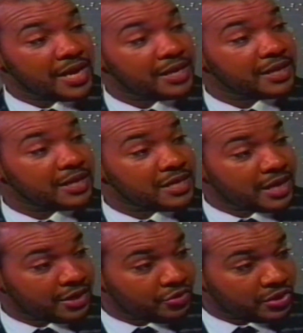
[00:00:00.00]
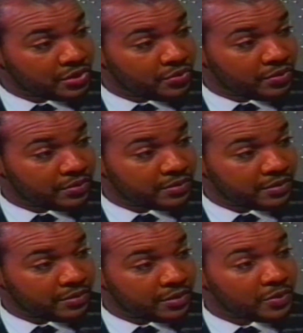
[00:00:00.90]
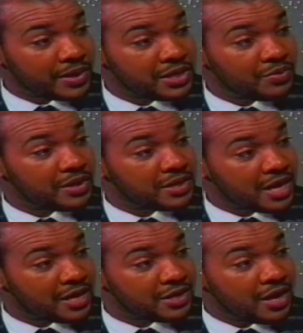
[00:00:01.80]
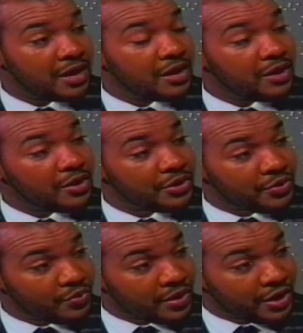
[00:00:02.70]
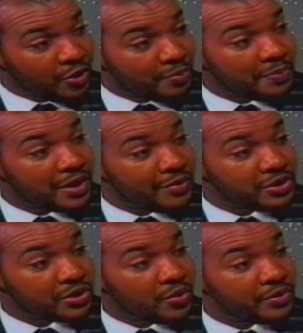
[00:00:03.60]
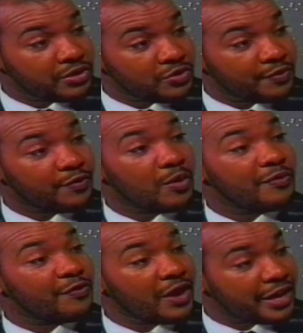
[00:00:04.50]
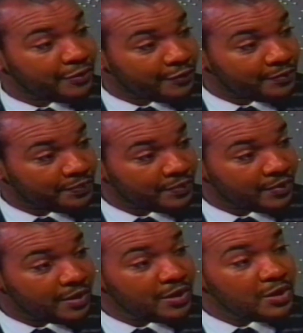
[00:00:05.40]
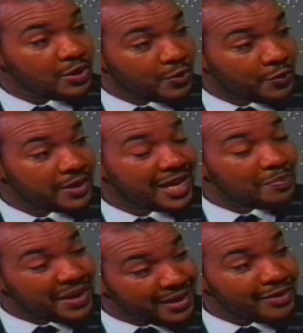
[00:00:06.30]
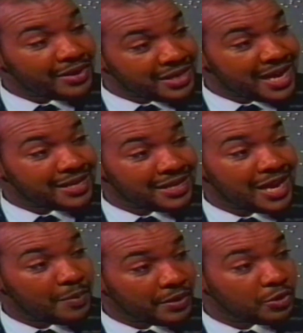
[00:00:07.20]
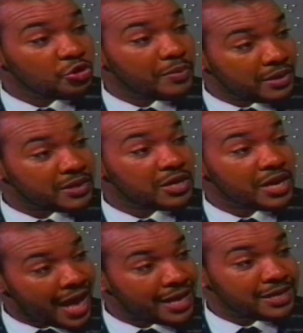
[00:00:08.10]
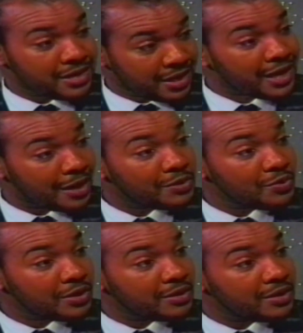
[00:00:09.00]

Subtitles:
Anglican Secondary School, otherwise known as SAS. You are now preparing to go into Form 5. You think that being there at SAS is helping you tremendously as a Calypsonian?